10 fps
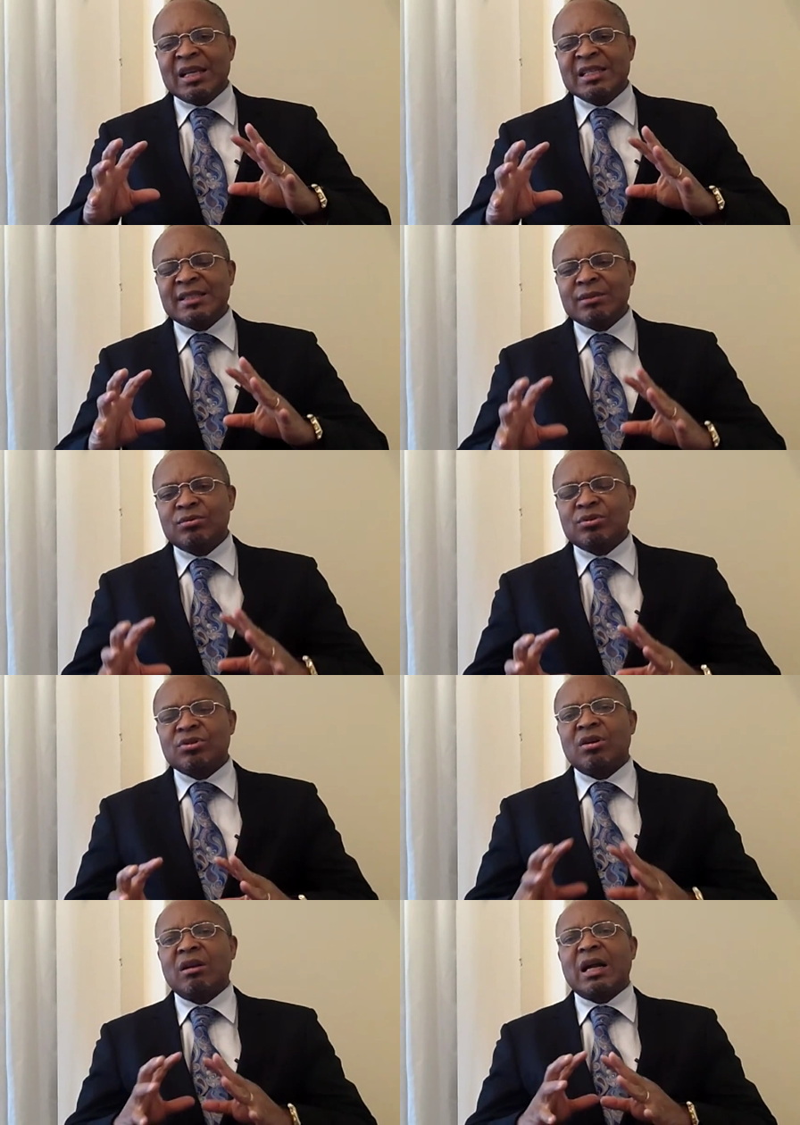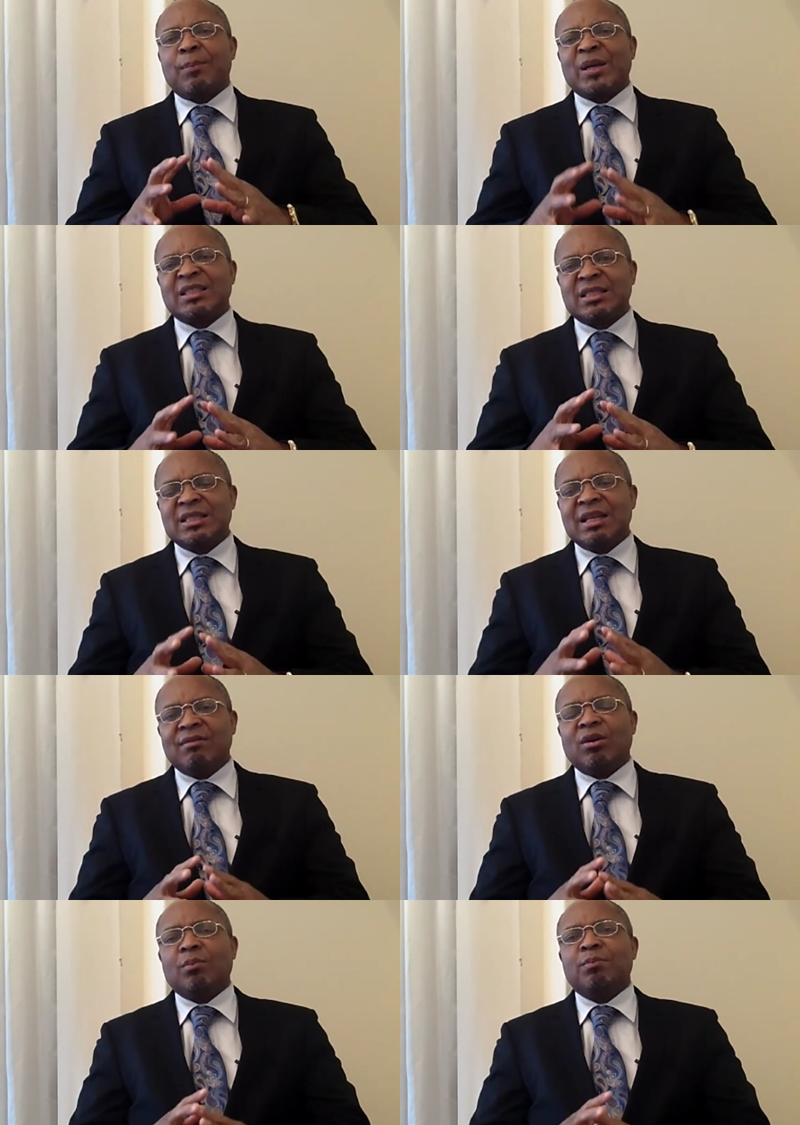institutional capacity
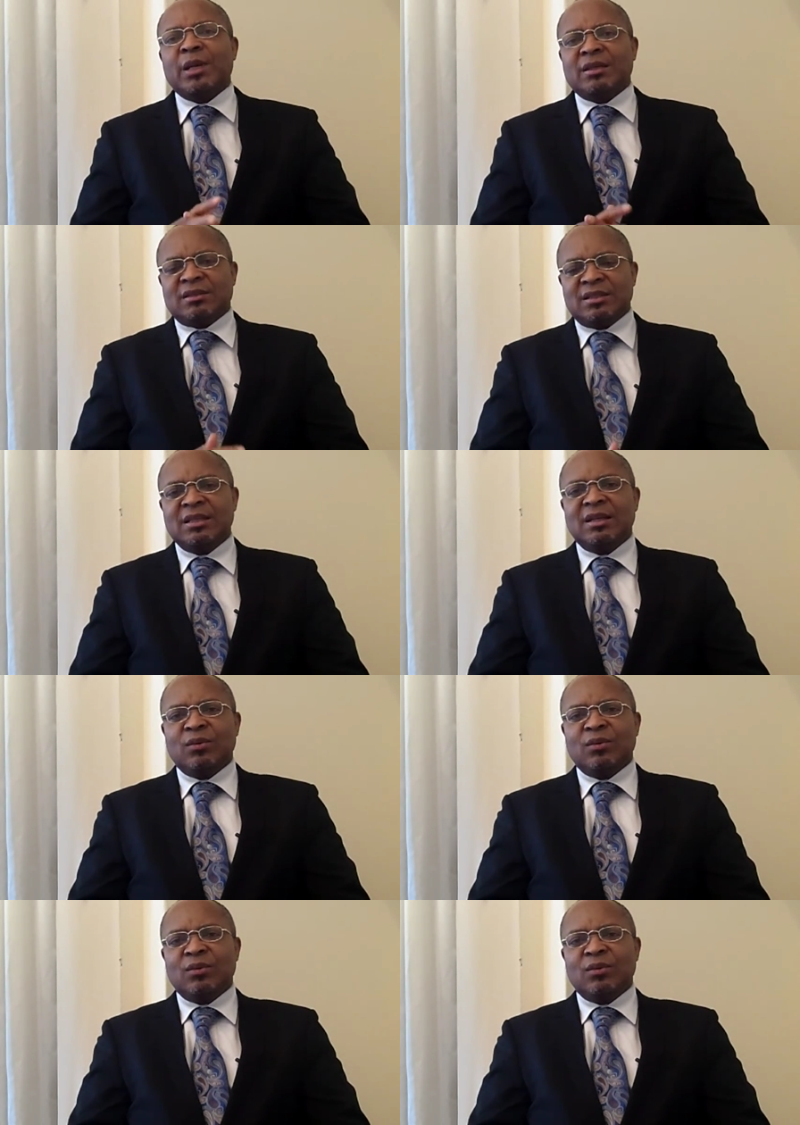development,